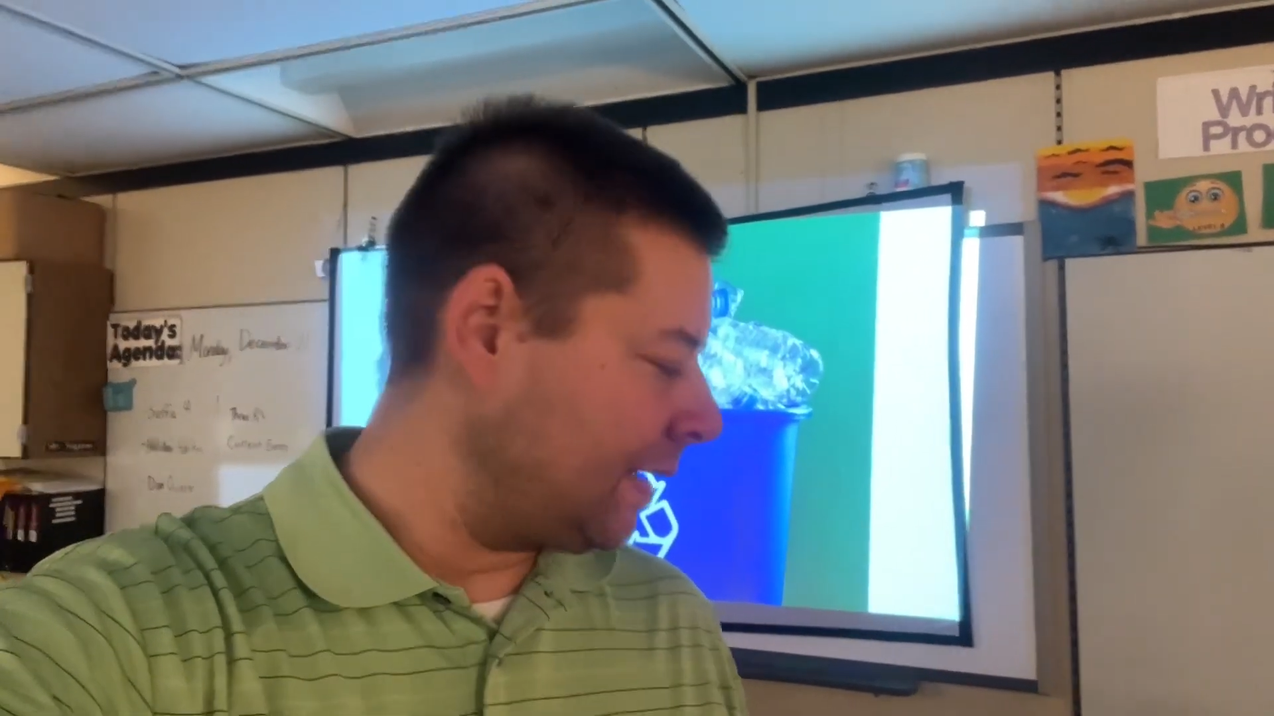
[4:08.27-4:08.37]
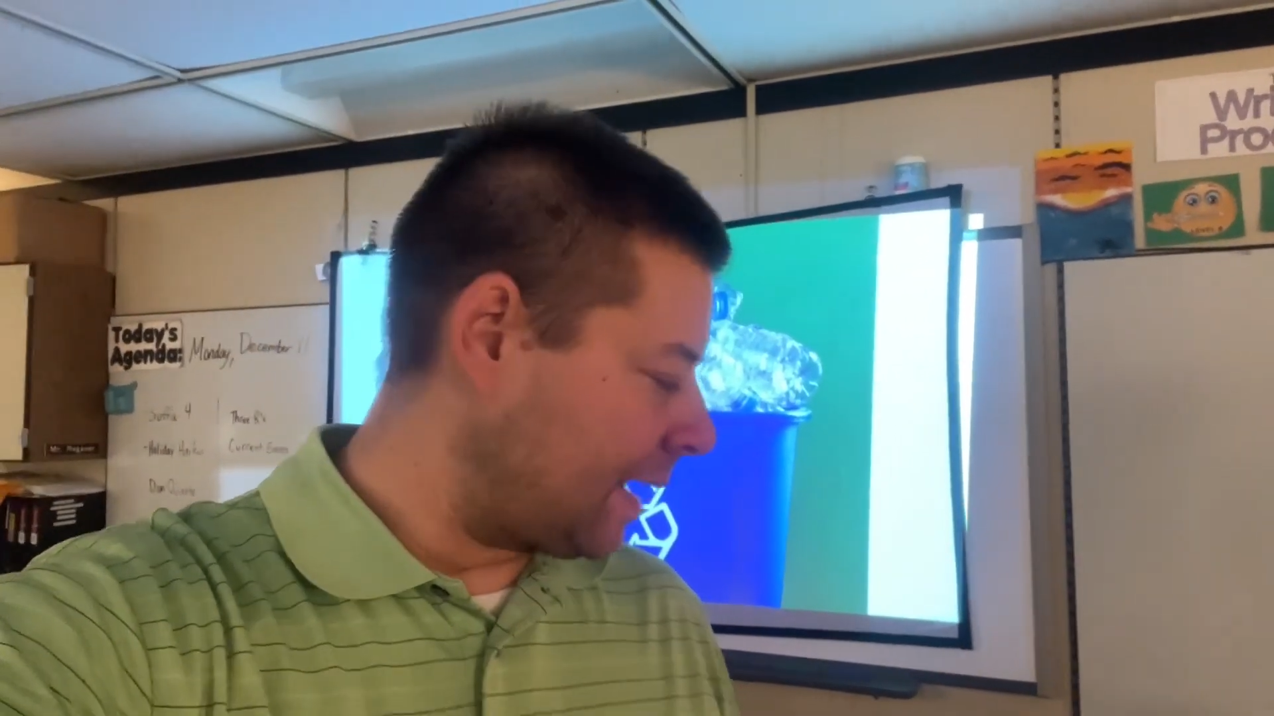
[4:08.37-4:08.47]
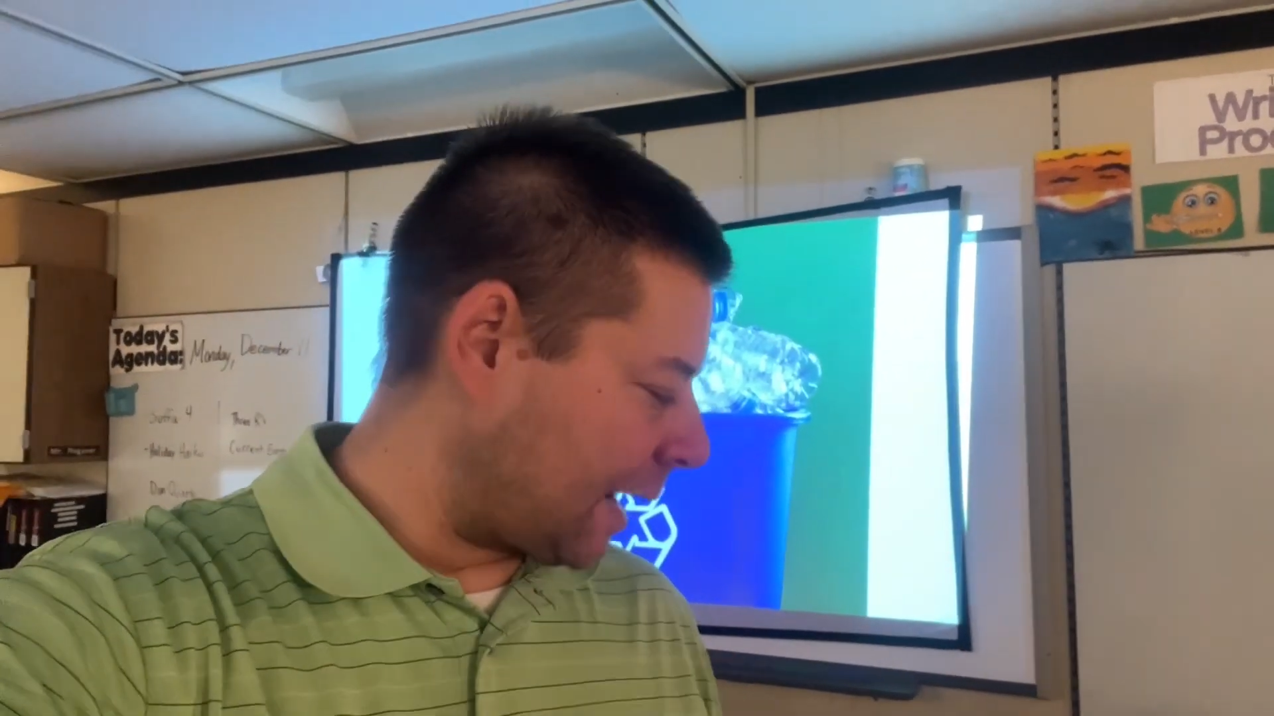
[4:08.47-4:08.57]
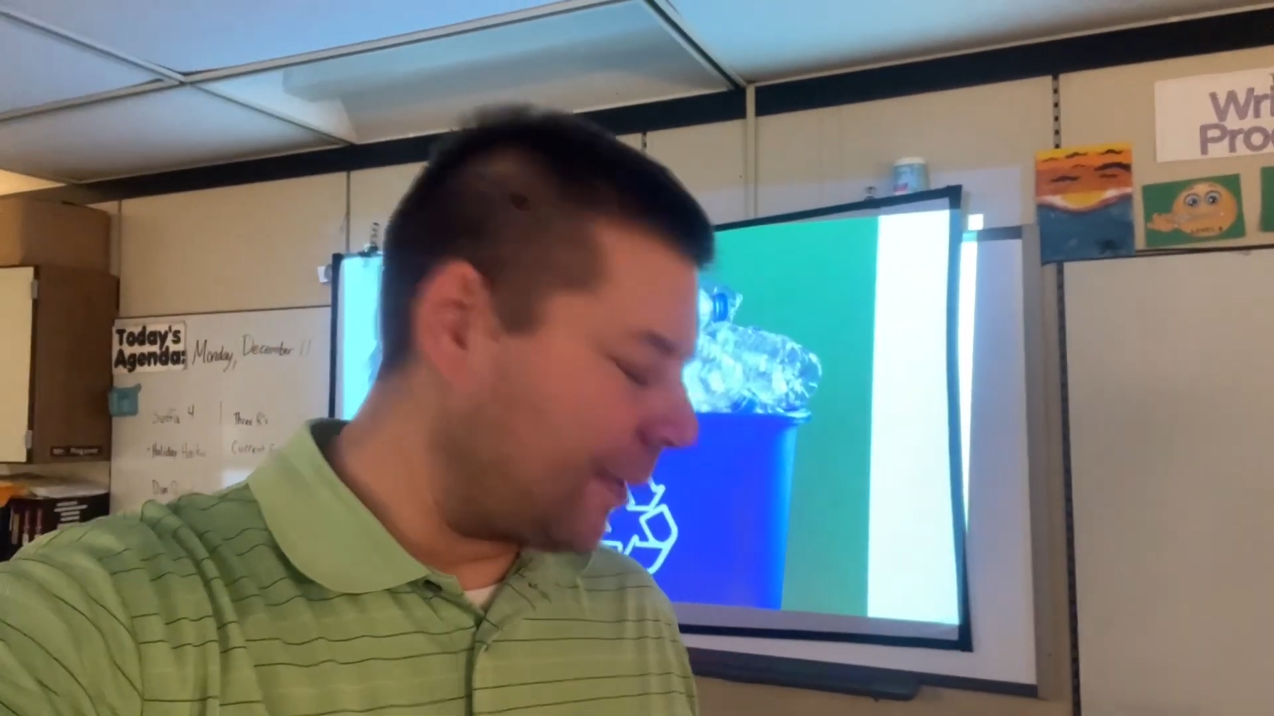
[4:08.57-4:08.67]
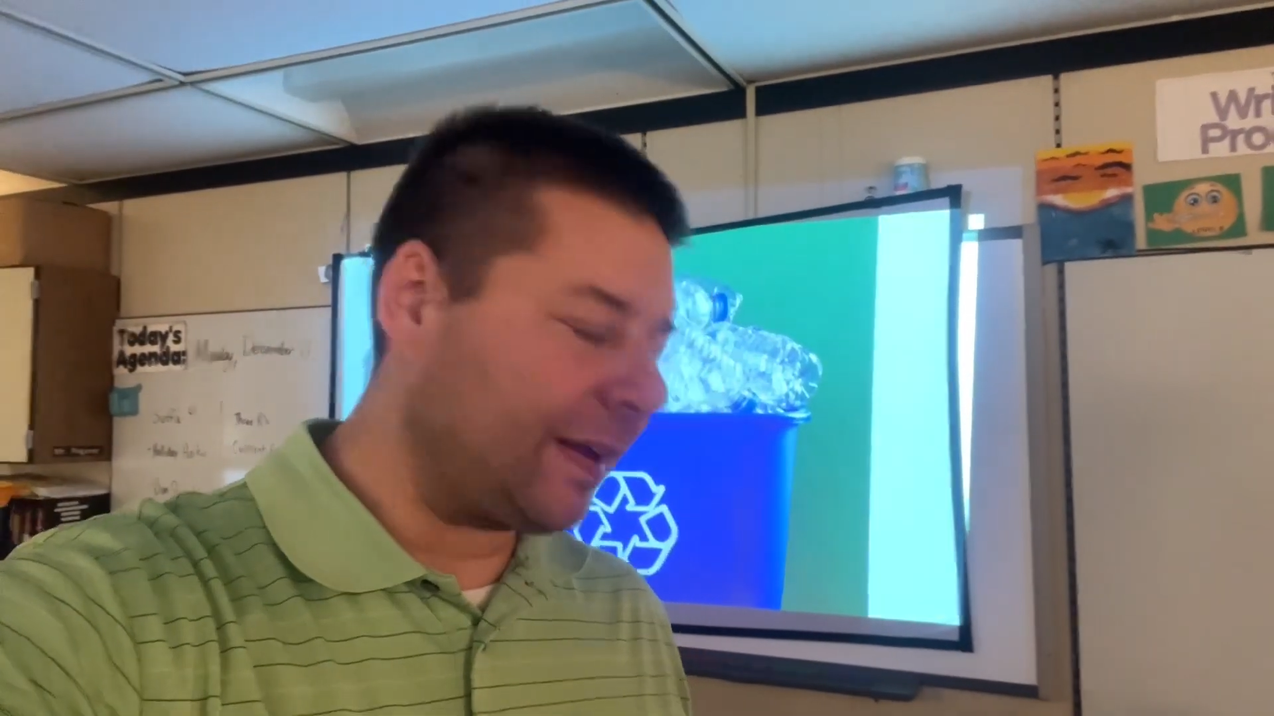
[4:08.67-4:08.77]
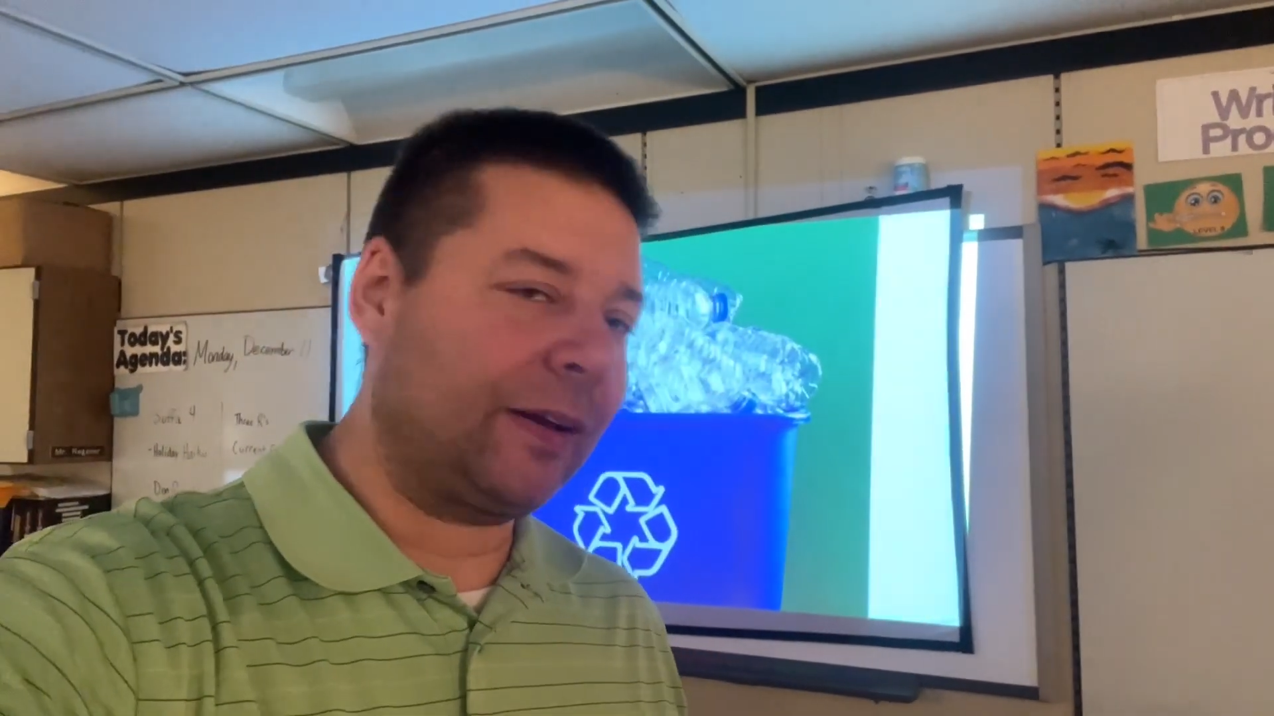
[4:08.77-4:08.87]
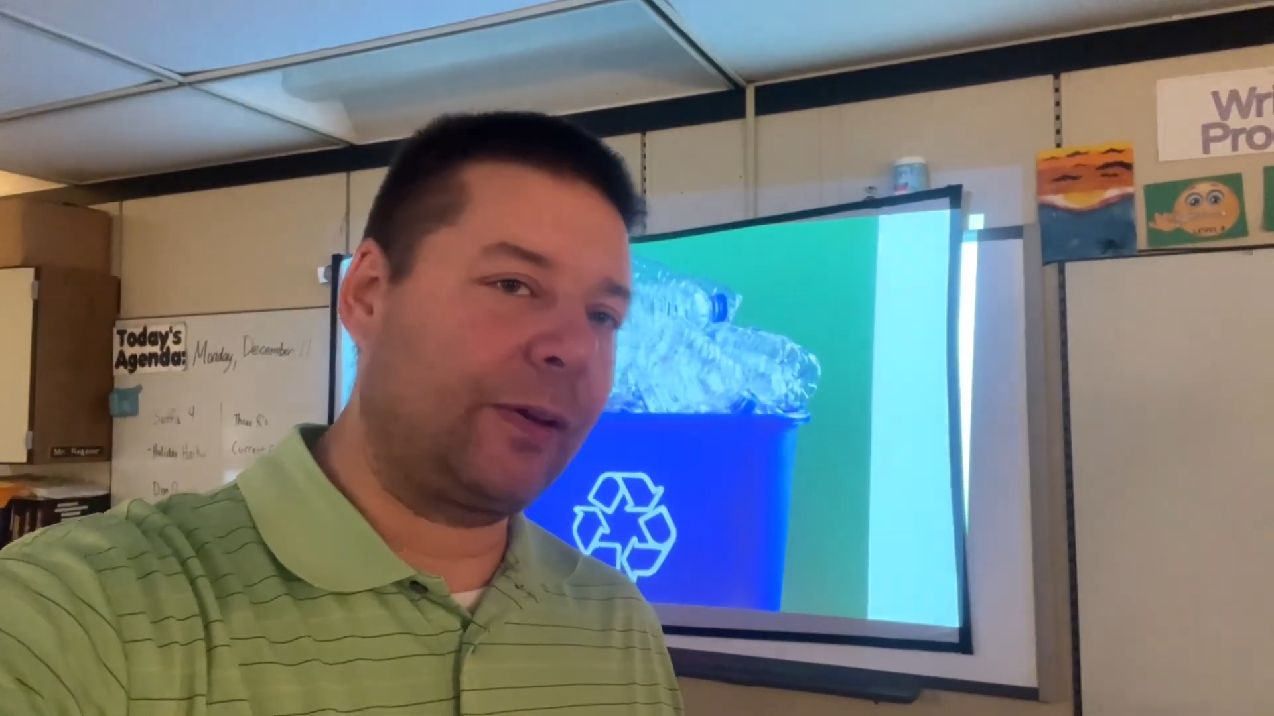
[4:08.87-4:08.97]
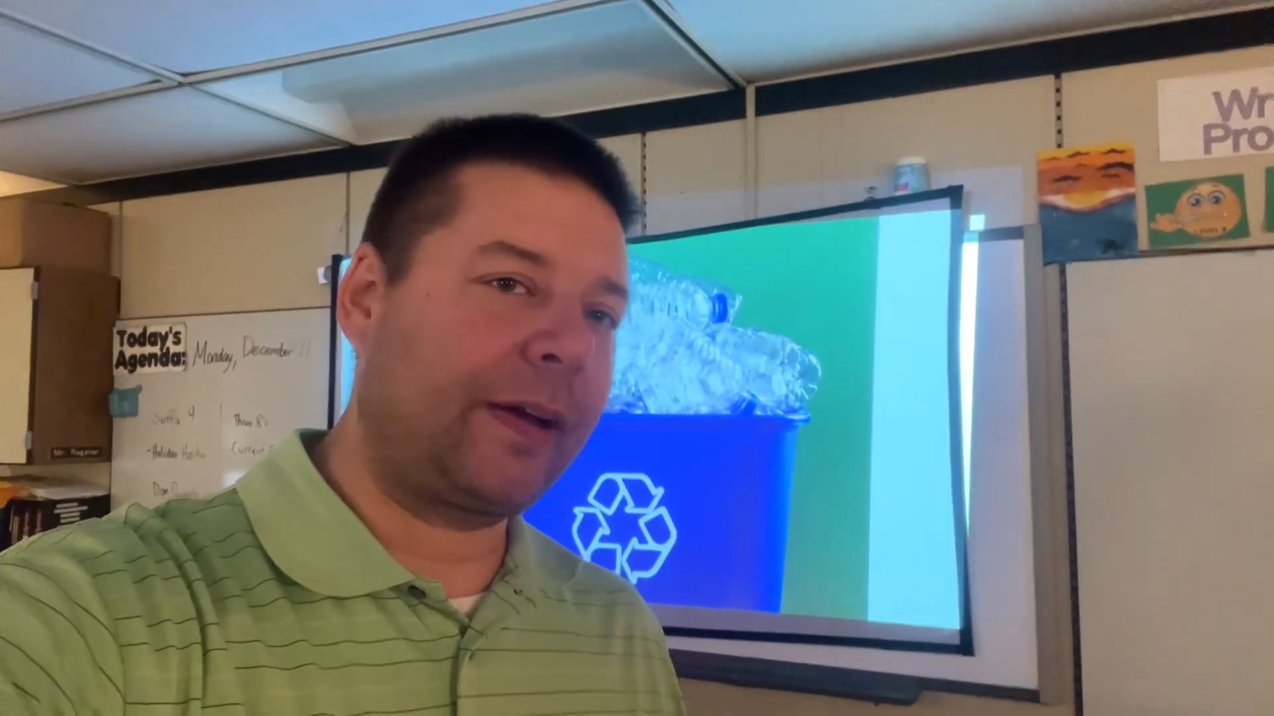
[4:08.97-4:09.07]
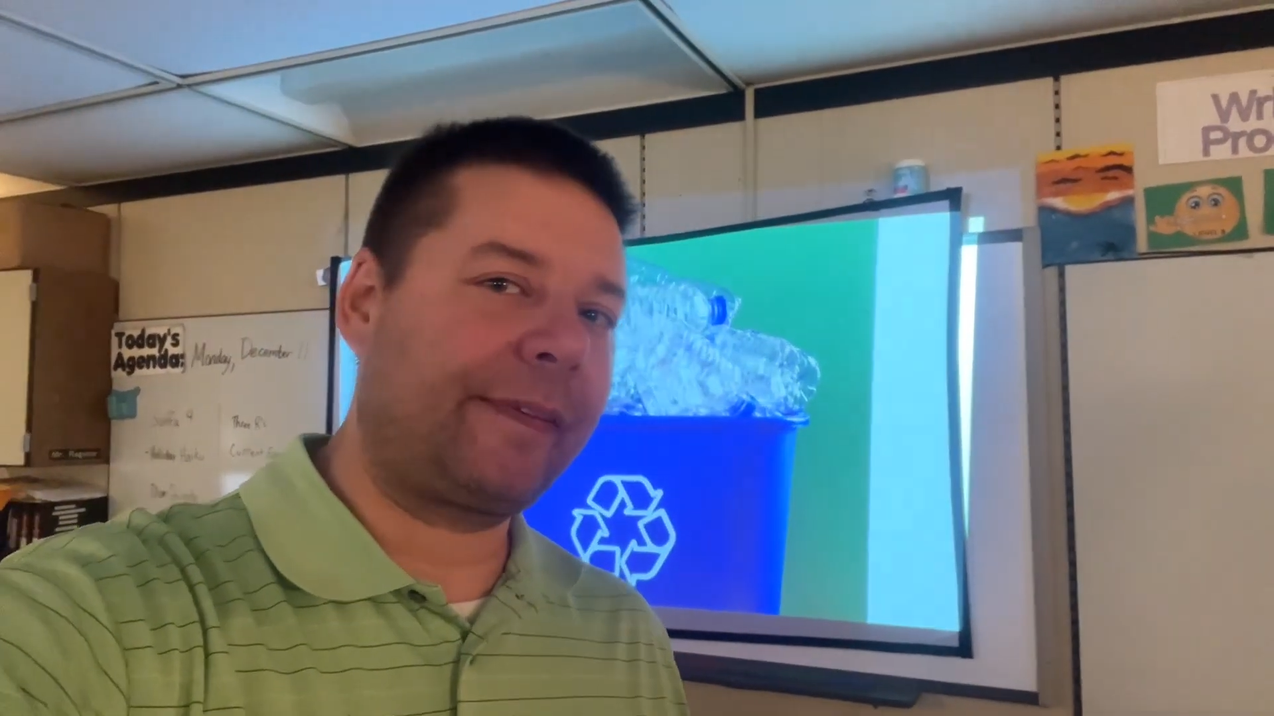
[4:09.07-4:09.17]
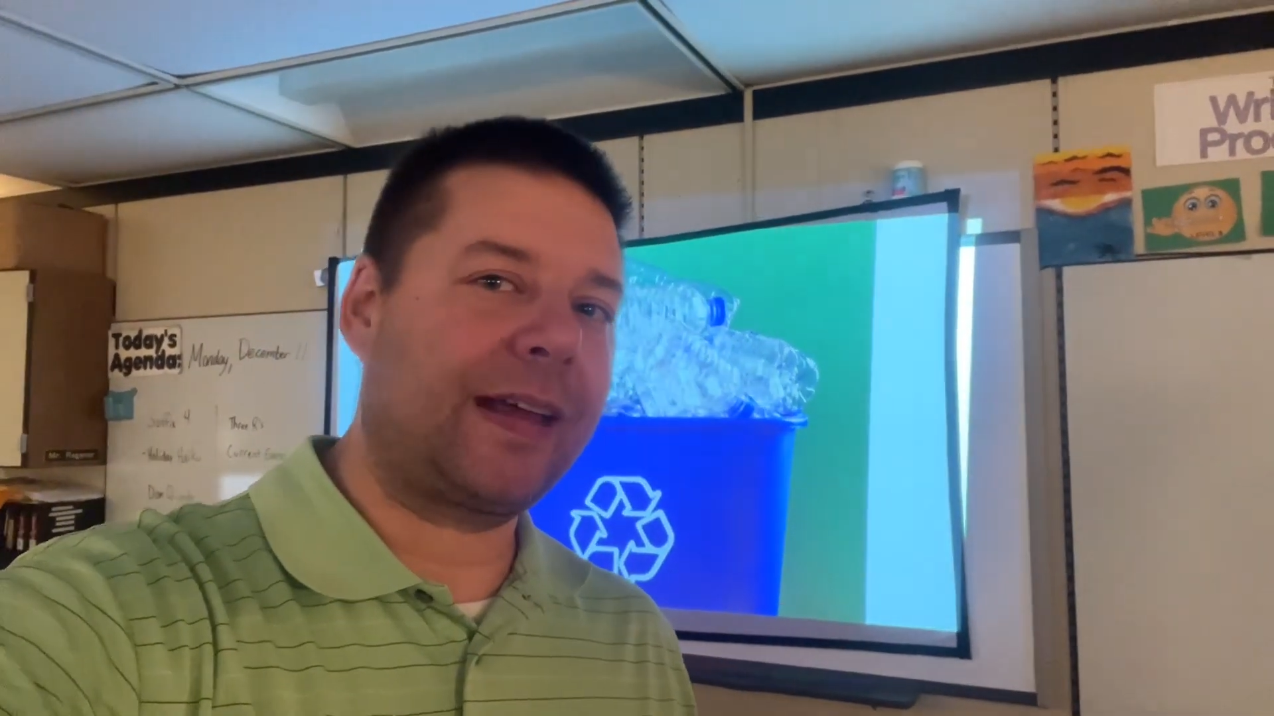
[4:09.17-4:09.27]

I want you to look at